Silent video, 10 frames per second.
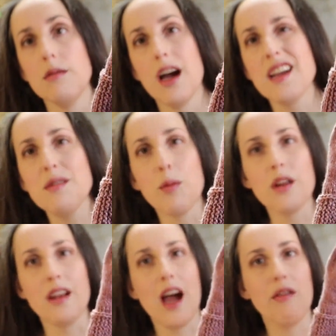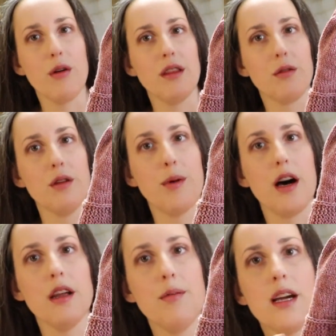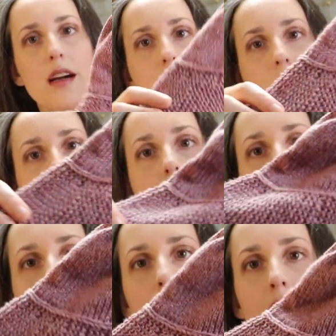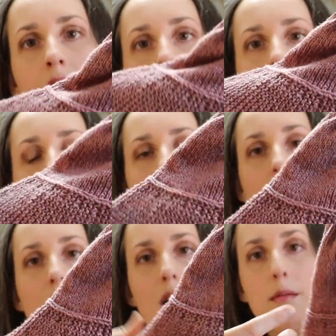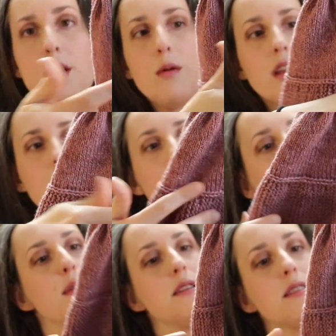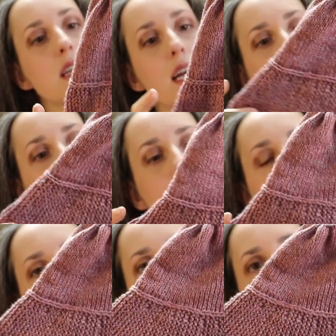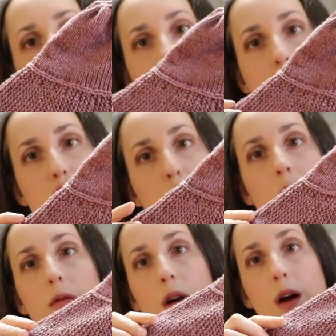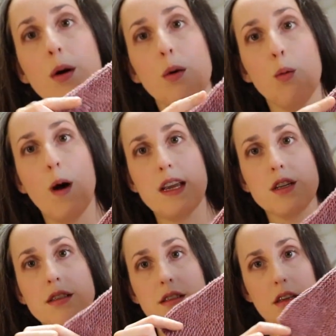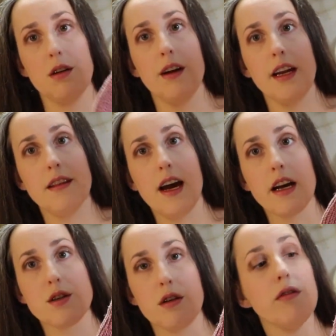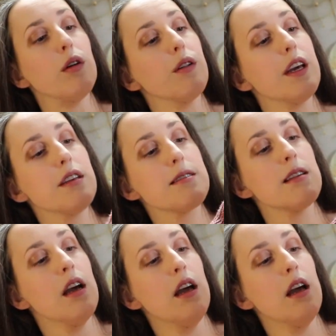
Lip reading: I guess, more than halfway through the body, because you start with like the hem, you work the hem sideways using short row wedges to create that extra fullness,